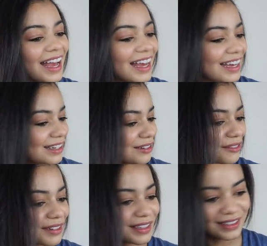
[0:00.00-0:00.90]
I
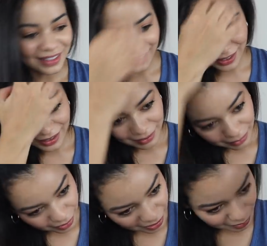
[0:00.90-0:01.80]
really like
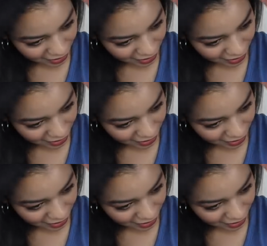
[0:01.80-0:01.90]
putting my